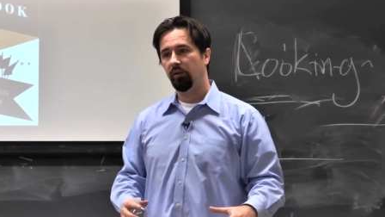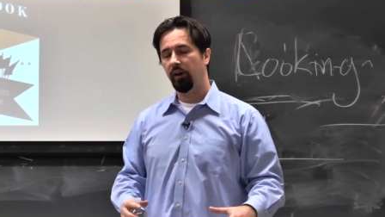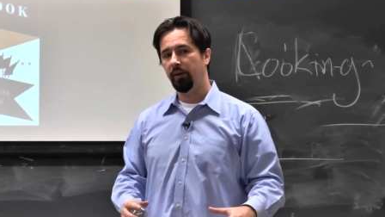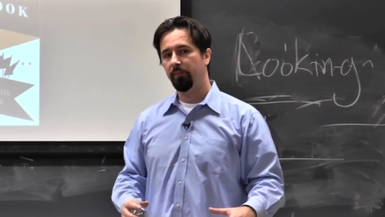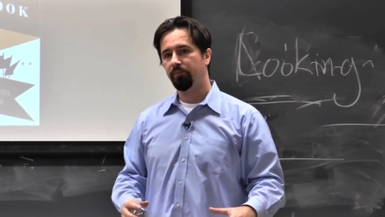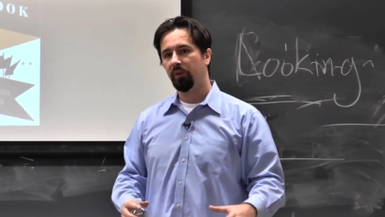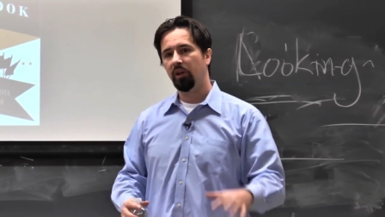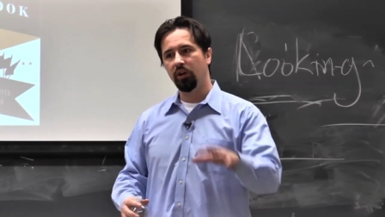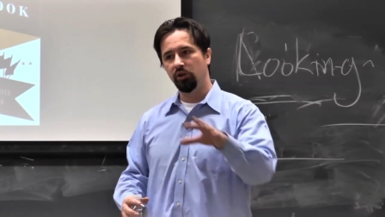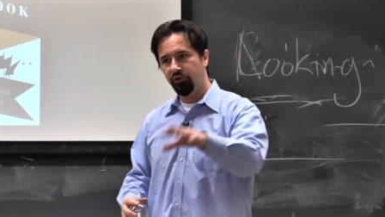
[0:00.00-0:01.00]
right?
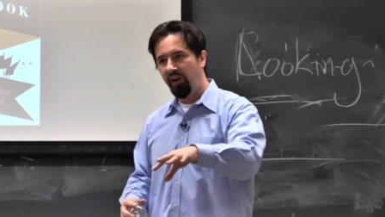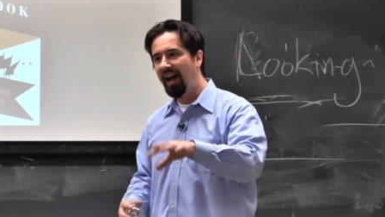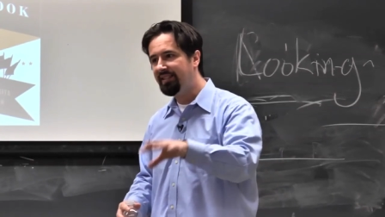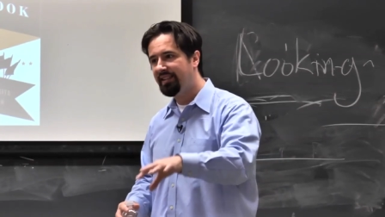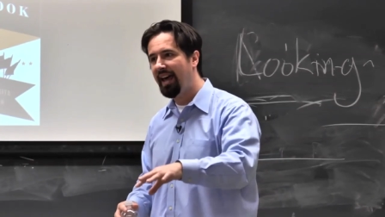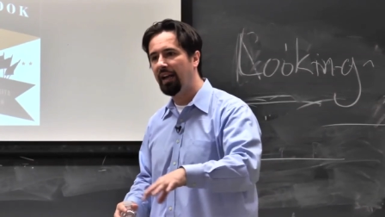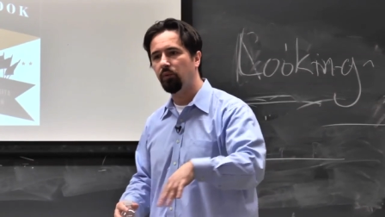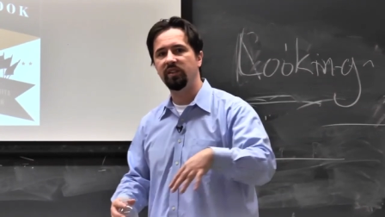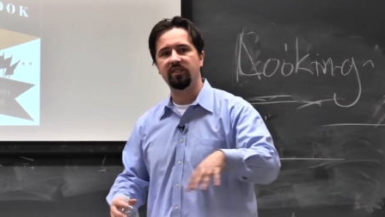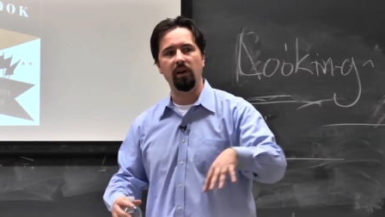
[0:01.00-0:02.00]
Contrast that
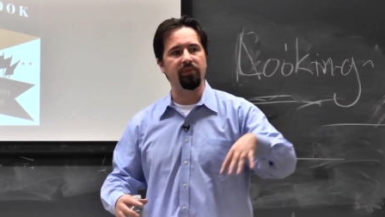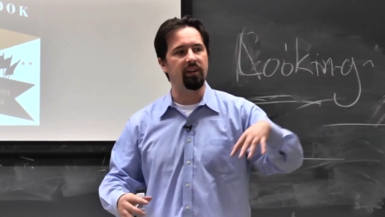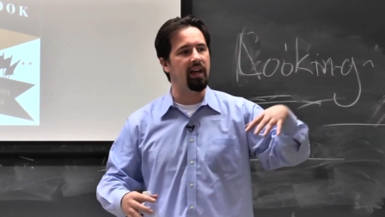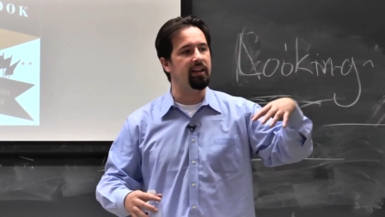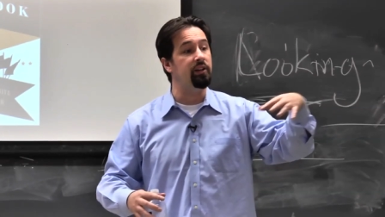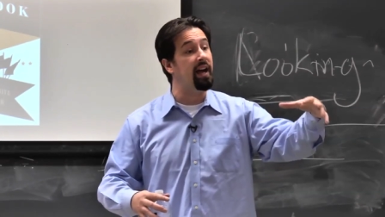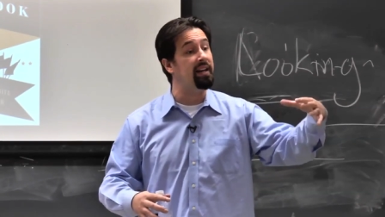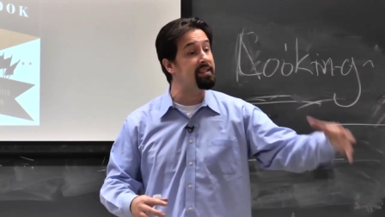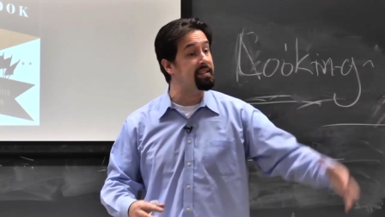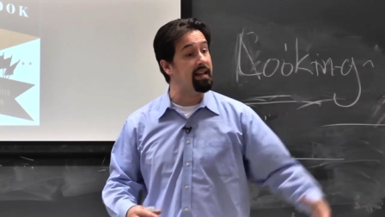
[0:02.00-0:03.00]
with something like
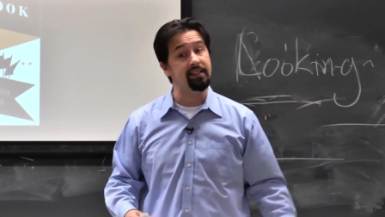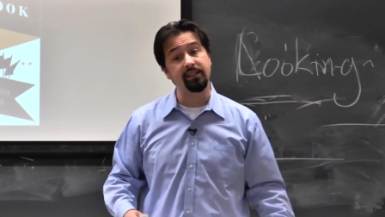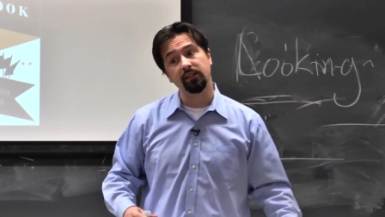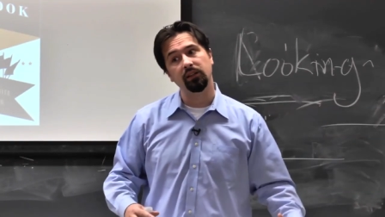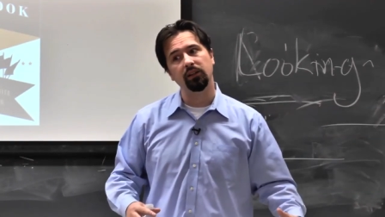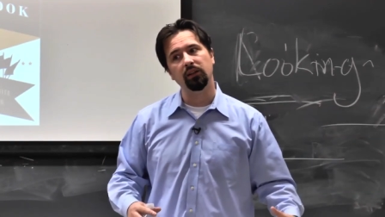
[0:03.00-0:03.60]
United States.